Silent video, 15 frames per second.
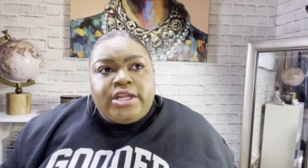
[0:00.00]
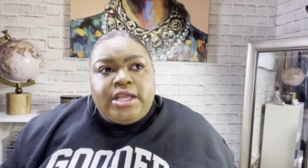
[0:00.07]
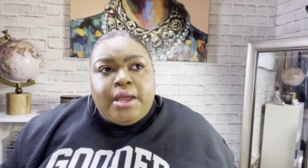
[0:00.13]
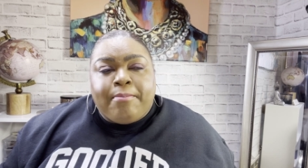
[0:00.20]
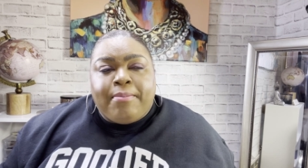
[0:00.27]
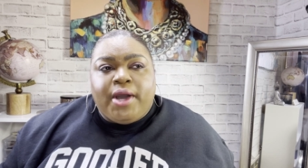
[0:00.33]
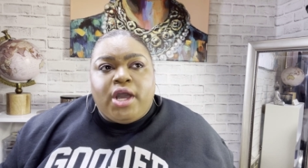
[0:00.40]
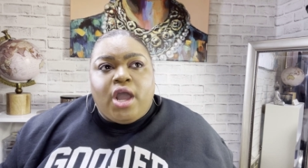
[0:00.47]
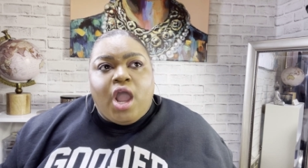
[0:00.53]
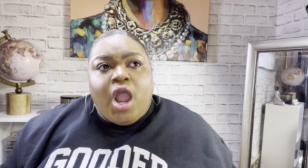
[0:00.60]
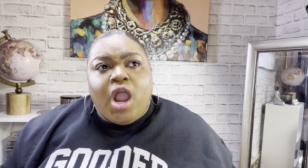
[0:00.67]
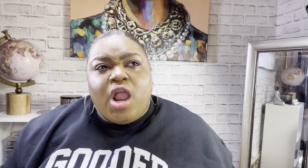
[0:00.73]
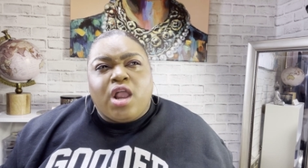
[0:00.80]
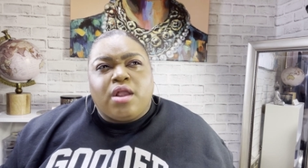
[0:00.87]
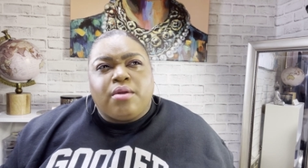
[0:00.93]
but
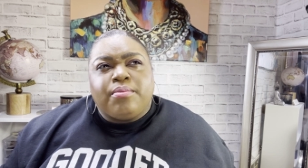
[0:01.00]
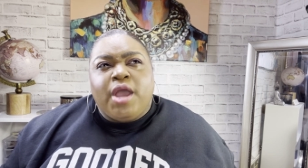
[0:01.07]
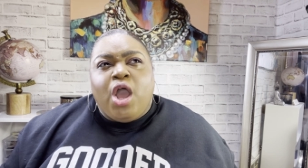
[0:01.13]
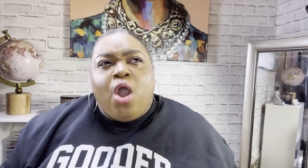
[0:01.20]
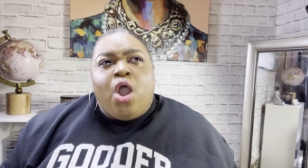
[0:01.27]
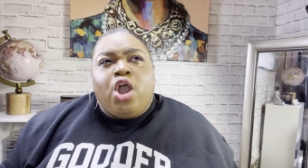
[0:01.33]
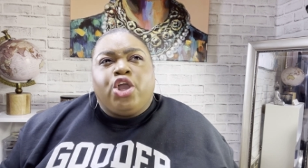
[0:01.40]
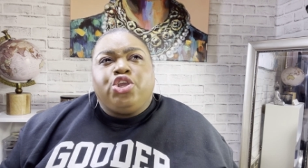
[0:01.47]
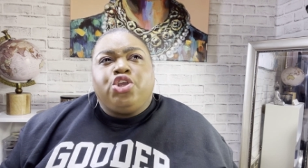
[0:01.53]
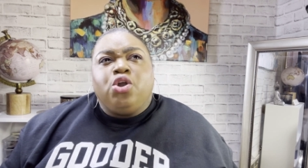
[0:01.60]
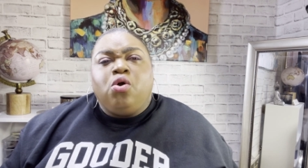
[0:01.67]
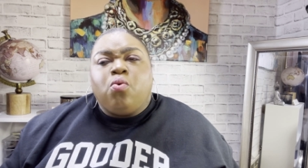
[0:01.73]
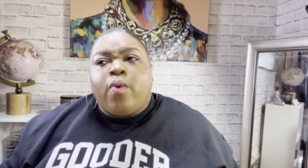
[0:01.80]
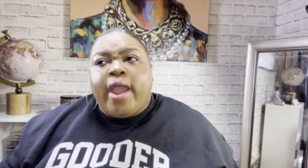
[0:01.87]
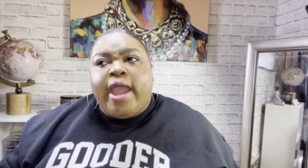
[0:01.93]
her,
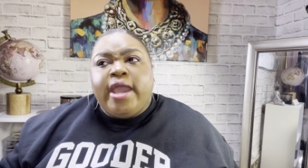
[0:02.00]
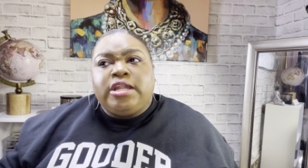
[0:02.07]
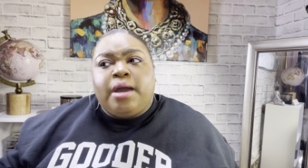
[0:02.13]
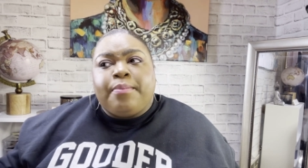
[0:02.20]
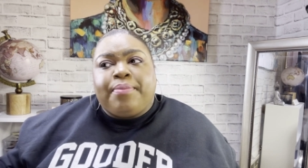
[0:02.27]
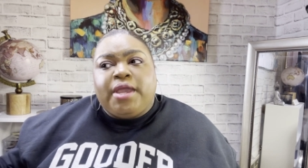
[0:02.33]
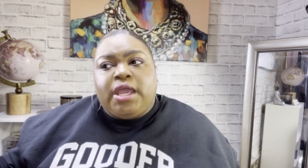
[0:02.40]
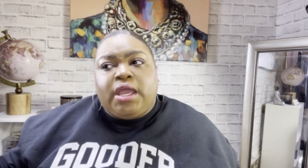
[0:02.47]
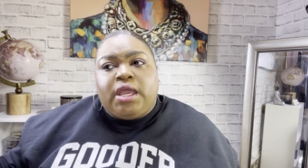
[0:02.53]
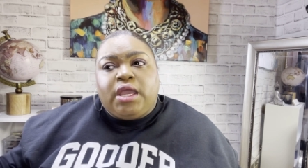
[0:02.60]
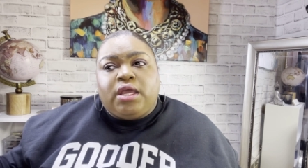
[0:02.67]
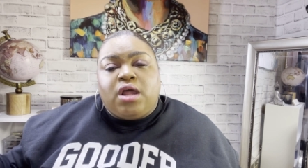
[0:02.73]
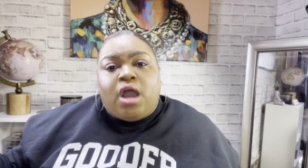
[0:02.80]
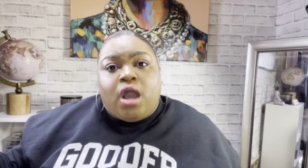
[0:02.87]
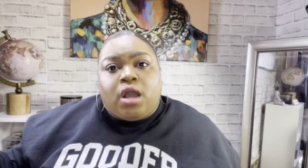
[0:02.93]
you ran up
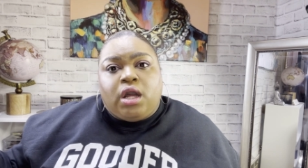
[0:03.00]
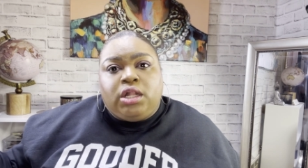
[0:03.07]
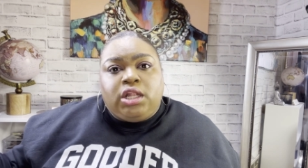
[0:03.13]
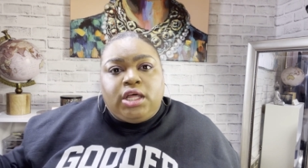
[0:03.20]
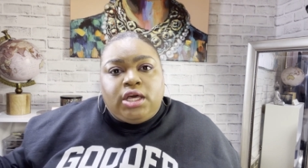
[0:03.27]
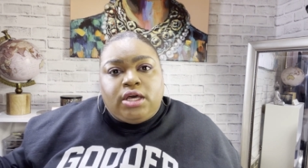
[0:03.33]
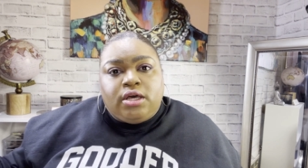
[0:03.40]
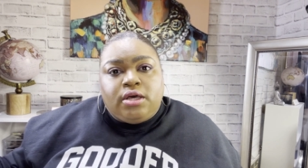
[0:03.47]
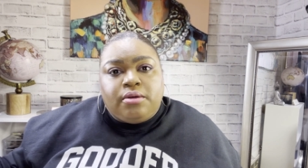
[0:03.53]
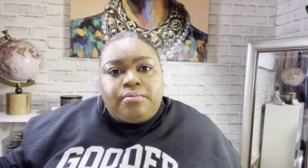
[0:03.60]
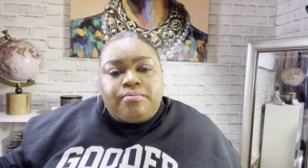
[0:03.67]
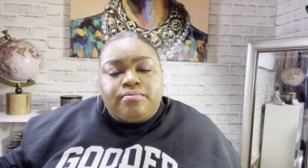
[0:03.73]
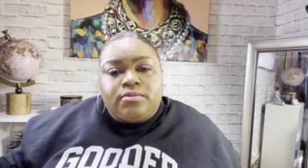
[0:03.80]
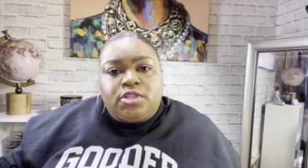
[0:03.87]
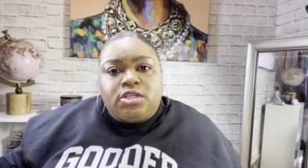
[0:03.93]
in a club
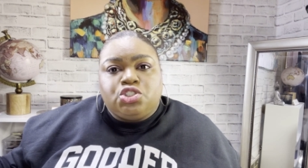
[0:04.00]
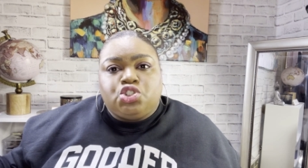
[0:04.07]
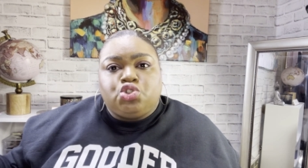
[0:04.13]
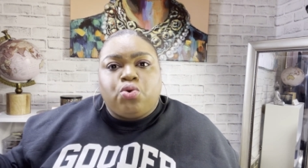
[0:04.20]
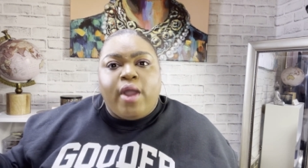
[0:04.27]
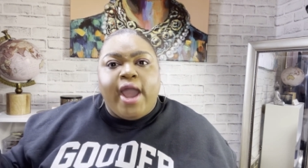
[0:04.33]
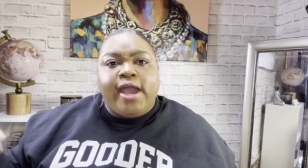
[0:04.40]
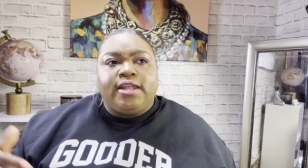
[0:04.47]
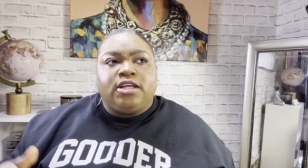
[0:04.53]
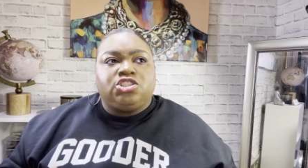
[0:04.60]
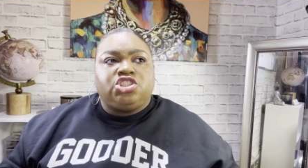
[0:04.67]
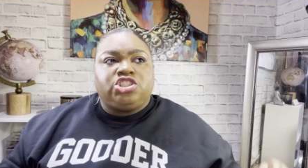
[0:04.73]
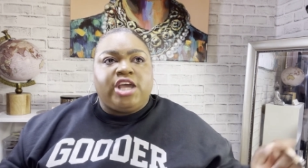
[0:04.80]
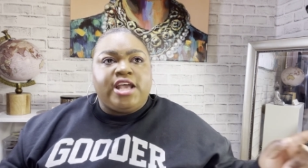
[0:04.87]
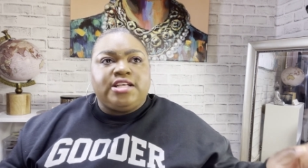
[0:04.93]
trying to
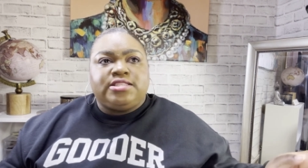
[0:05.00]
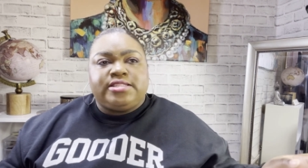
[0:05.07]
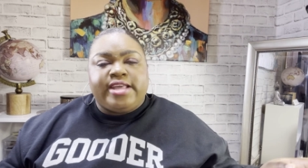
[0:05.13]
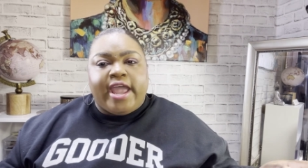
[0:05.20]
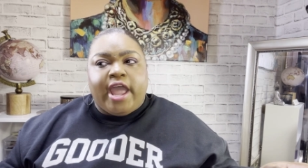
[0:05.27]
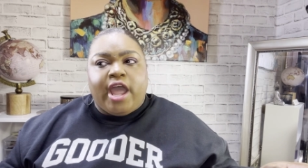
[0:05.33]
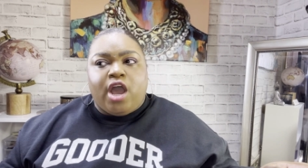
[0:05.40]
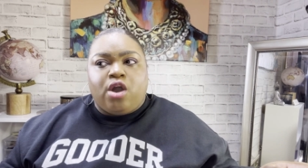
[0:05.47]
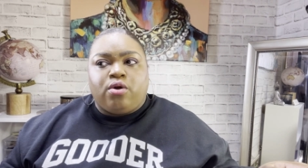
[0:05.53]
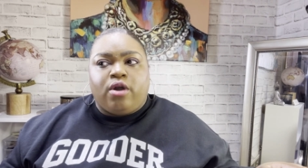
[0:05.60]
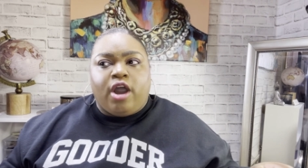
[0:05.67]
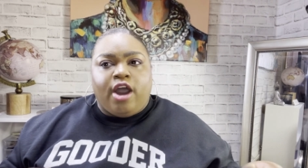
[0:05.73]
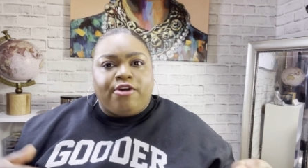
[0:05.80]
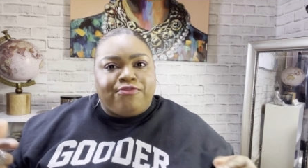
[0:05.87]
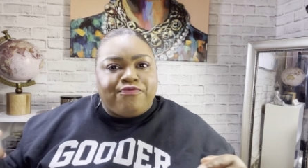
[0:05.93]
chase down
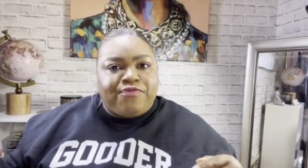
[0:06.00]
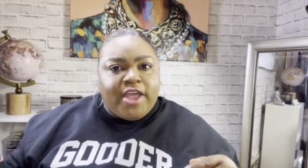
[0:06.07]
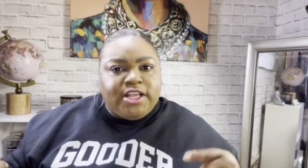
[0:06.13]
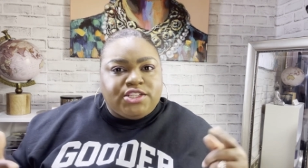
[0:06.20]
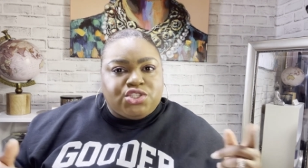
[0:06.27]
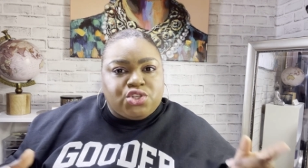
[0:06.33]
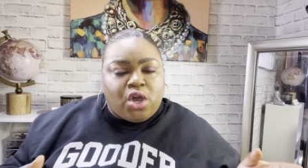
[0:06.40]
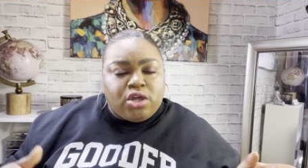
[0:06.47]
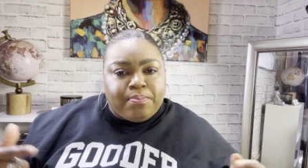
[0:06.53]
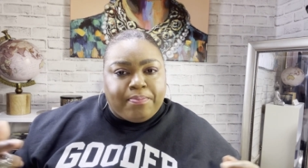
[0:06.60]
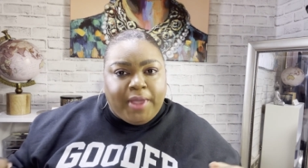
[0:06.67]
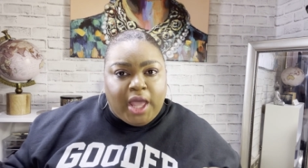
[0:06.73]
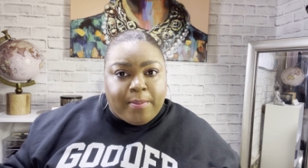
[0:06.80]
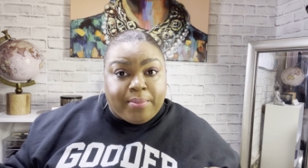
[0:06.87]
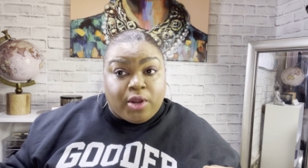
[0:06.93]
a fake salt and
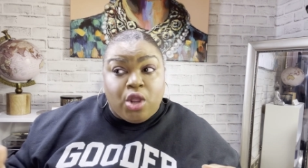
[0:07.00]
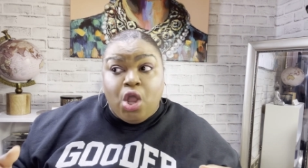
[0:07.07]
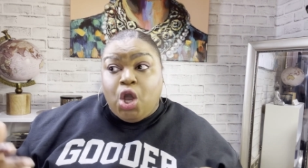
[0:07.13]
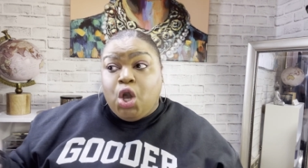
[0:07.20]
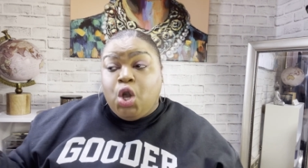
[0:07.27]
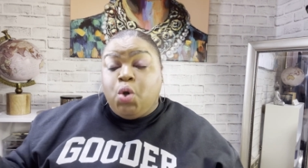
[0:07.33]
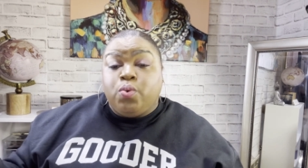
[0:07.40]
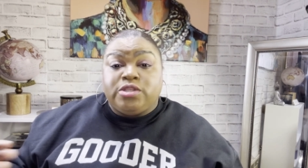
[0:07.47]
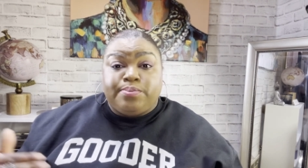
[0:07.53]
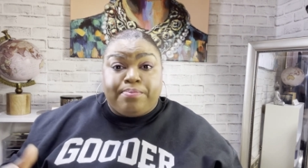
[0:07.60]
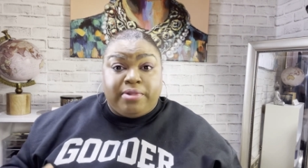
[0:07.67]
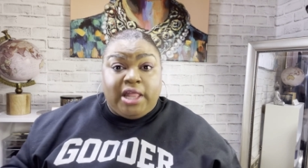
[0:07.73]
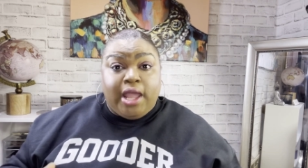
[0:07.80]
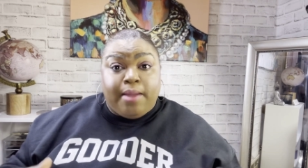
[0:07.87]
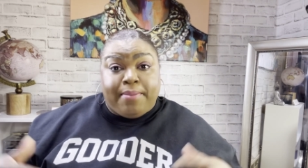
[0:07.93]
pepper who was
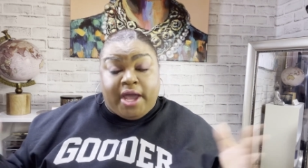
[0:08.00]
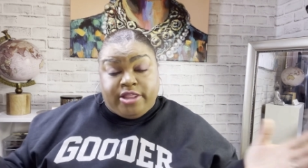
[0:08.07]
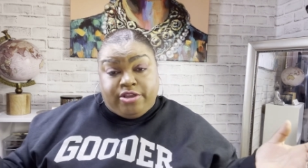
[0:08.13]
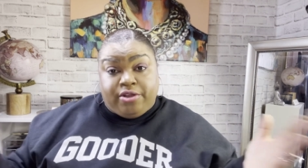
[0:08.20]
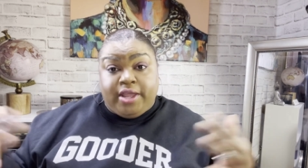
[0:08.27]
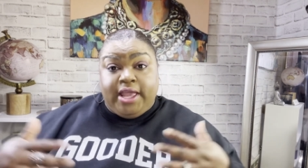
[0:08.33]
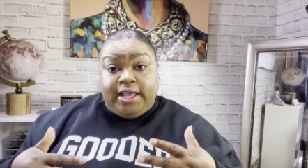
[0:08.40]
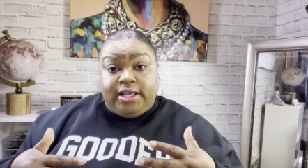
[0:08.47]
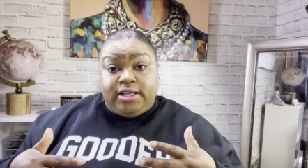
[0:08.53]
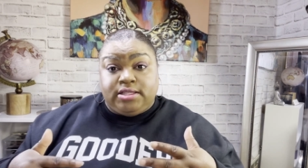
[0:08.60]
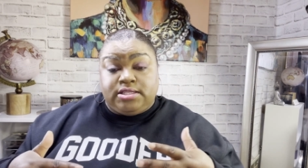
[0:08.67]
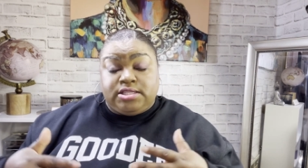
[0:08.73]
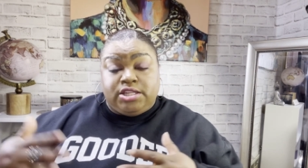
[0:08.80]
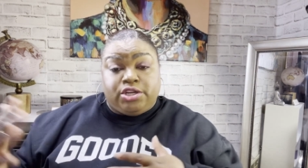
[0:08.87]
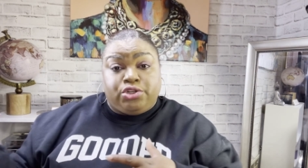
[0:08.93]
played by their
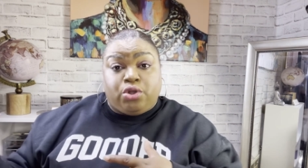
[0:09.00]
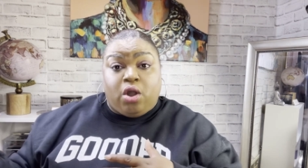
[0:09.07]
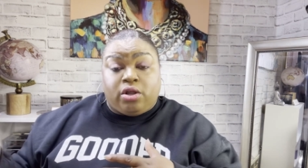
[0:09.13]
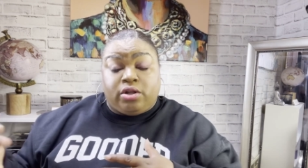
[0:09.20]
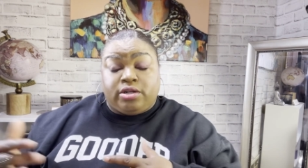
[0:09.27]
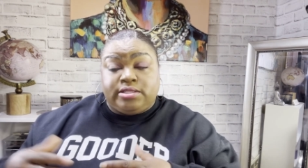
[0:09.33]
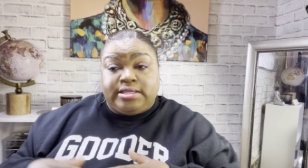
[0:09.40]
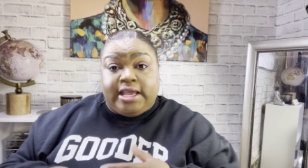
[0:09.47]
kids, their daughters.